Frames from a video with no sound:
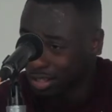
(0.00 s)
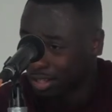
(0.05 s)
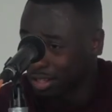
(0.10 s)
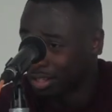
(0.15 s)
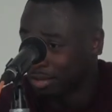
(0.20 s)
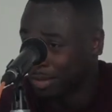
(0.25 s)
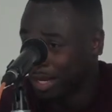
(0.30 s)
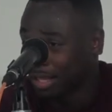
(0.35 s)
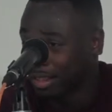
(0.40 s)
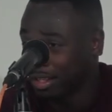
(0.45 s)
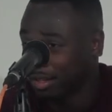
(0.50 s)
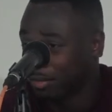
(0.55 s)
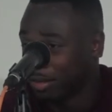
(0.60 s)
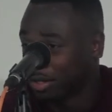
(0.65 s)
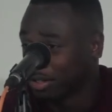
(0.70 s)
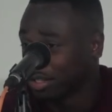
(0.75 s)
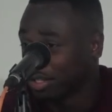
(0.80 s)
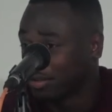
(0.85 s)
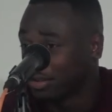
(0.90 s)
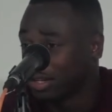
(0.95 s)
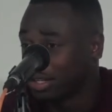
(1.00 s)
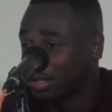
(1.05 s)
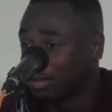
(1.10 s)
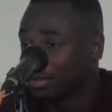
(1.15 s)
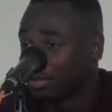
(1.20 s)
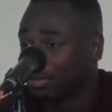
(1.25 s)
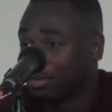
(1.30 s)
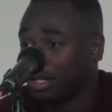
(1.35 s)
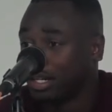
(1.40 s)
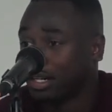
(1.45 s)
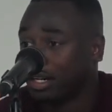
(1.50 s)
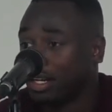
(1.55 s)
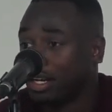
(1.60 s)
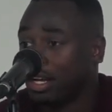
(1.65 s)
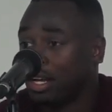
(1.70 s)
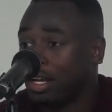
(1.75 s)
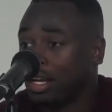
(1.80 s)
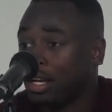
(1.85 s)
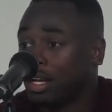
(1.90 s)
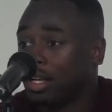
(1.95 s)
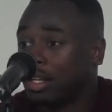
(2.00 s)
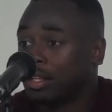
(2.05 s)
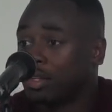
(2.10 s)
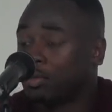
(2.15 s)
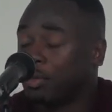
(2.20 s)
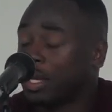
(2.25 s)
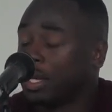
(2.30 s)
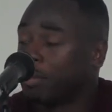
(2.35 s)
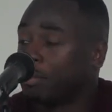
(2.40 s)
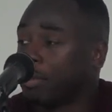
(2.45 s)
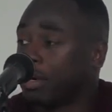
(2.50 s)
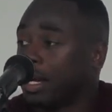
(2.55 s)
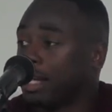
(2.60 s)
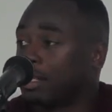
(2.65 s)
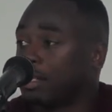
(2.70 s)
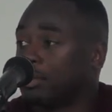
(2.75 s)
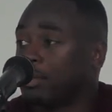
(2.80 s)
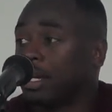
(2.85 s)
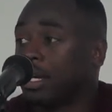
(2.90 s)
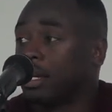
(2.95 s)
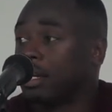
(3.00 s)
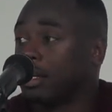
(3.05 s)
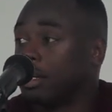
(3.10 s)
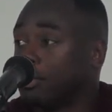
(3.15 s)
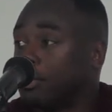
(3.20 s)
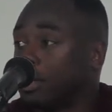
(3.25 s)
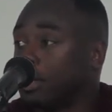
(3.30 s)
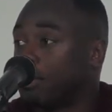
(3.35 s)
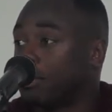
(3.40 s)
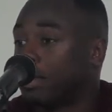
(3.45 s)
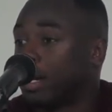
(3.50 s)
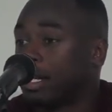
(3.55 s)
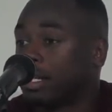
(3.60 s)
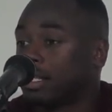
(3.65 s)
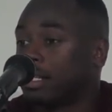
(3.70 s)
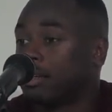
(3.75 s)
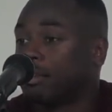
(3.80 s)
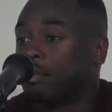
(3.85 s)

excuse me, I think most of it comes from uh, this week in practice. We had a good week of practice.